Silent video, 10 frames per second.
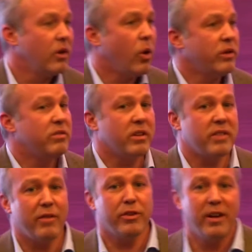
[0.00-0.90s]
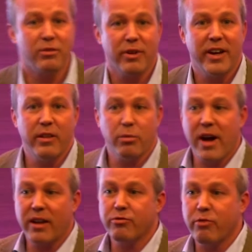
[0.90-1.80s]
Only 6 advertisers are getting their
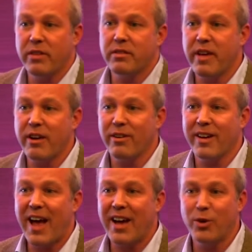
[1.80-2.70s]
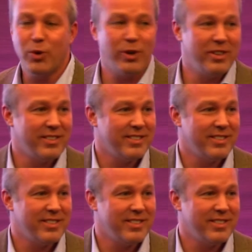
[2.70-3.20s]
products front and center on Google